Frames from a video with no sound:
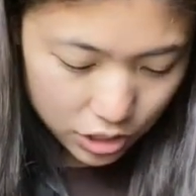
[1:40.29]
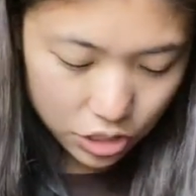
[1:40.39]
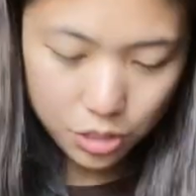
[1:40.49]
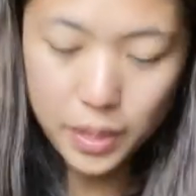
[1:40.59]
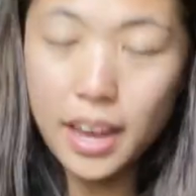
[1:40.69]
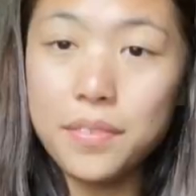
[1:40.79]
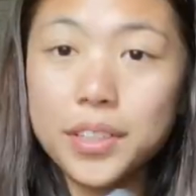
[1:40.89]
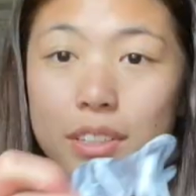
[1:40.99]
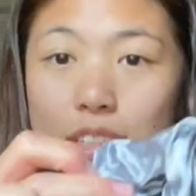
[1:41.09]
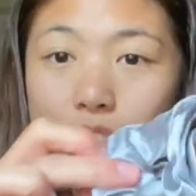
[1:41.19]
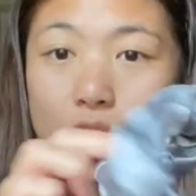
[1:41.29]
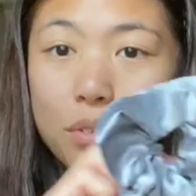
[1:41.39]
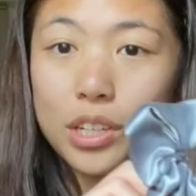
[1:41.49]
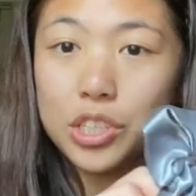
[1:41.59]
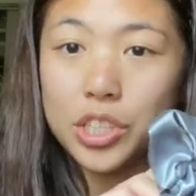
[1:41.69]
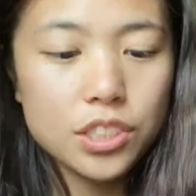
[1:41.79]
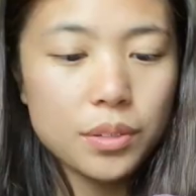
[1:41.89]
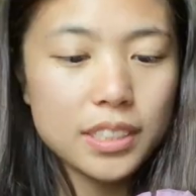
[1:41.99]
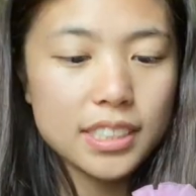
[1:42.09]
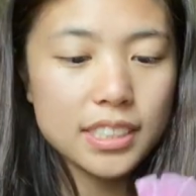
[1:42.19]
So we have a little scrunchie. So
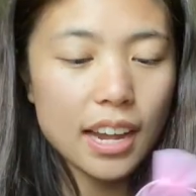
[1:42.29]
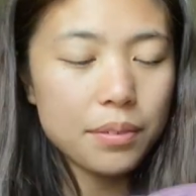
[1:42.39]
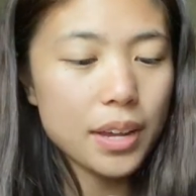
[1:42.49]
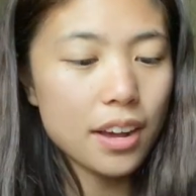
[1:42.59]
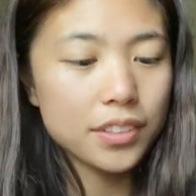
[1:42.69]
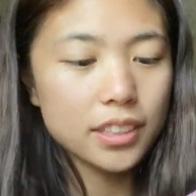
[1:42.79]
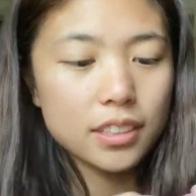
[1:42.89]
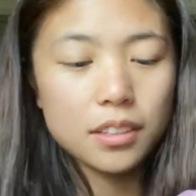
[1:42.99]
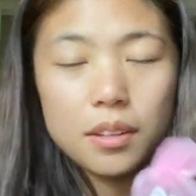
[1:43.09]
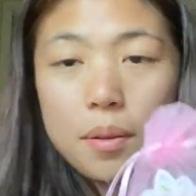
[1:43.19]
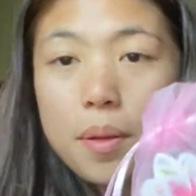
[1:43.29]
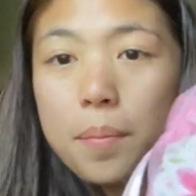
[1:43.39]
inside we have a little